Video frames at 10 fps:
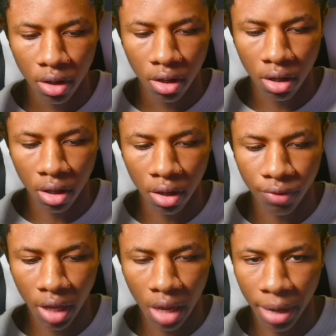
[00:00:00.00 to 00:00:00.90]
the
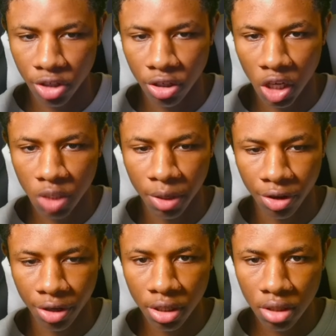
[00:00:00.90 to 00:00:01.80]
game actually lets me, there it
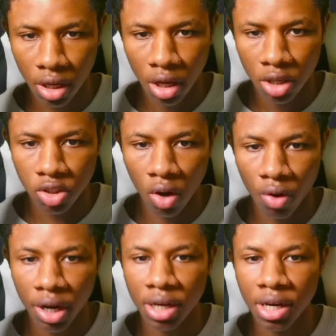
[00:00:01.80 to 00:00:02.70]
is. So
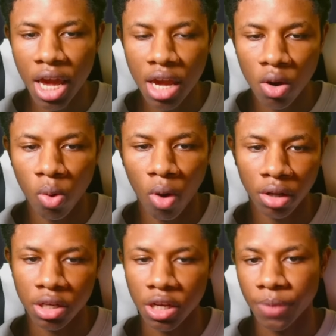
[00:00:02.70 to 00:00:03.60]
innate
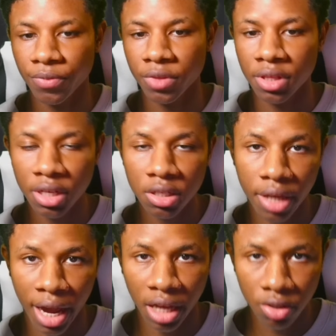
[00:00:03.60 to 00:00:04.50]
quality, this
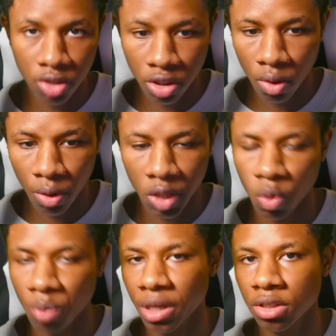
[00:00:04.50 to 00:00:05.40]
active skill is what
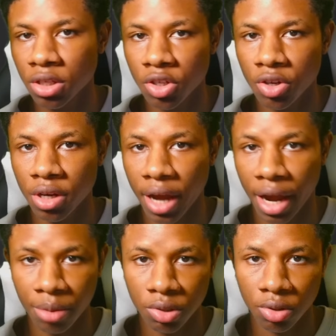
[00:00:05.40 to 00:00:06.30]
makes this unit
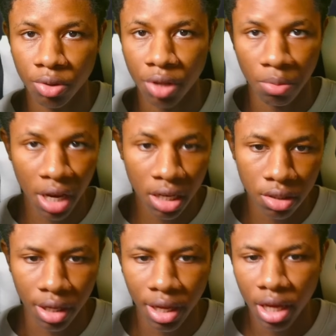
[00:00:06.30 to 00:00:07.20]
absolutely amazing.
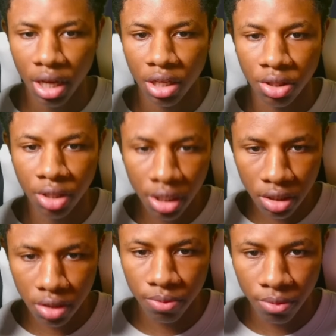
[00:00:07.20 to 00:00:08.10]

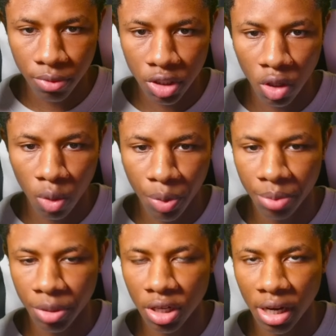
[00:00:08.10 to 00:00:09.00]
This skill pretty
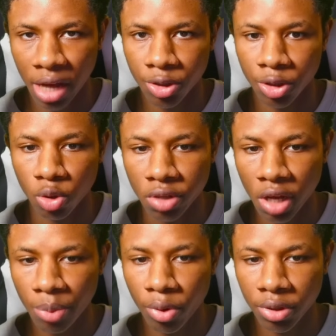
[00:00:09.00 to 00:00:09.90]
much allows her to
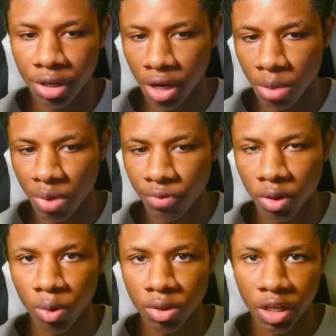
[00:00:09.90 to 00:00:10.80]
teleport to the enemy with the
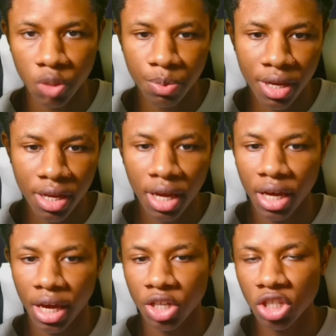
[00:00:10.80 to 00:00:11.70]
lowest HP,
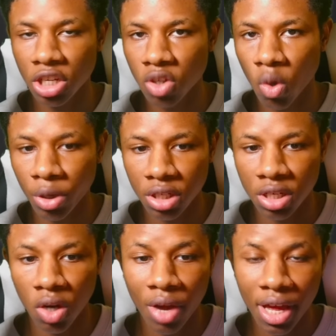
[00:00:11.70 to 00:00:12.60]
and she is going to
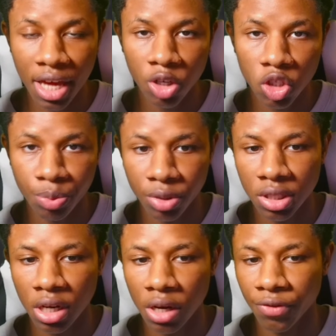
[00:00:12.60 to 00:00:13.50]
deal 800%
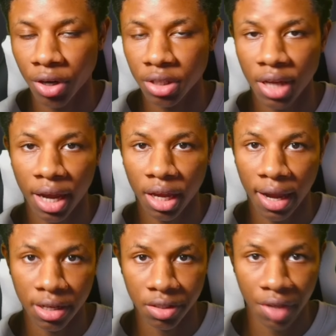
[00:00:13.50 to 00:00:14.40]
of her attack
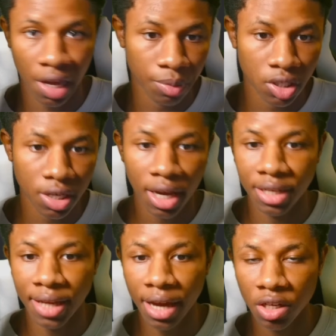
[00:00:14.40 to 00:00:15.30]
as damage.
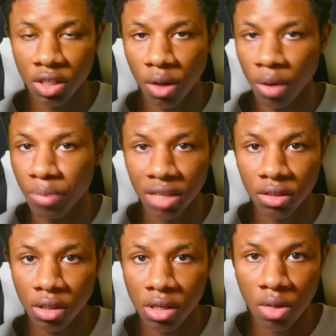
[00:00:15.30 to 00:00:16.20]
That is
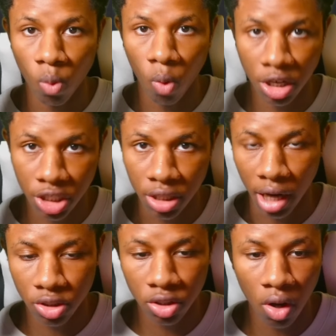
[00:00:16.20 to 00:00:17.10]
basically one shot.
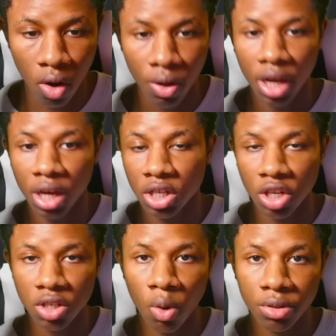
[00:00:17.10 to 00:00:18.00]
So she's
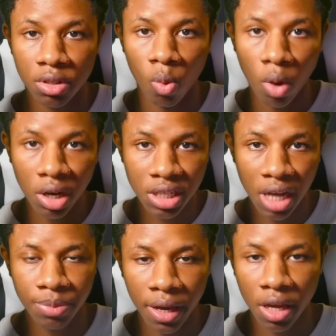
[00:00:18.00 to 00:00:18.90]
going to one tap
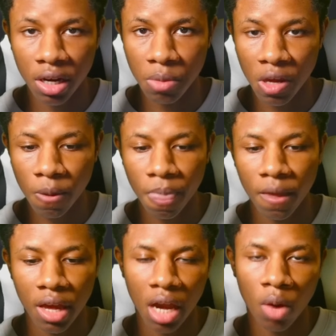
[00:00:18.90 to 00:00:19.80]
that enemy,
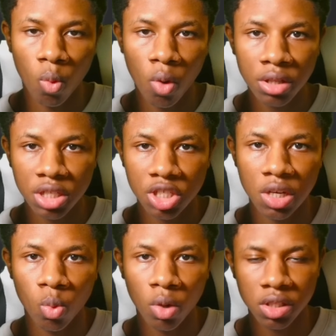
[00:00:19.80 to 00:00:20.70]
and once she
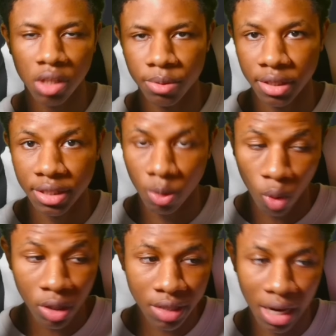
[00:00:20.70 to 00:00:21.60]
one taps
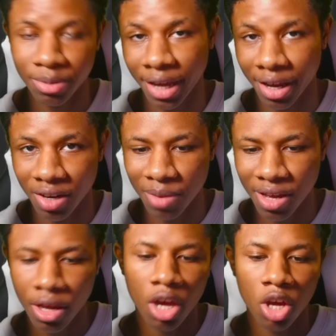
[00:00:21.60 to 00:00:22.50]
that enemy,
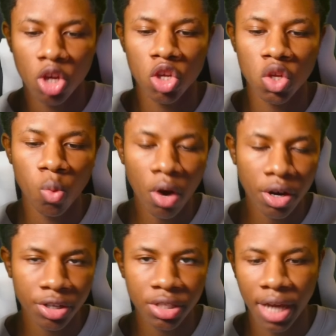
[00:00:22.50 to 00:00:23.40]
you want her
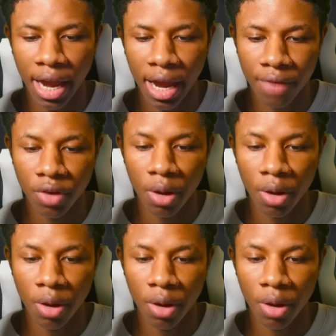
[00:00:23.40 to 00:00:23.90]
to have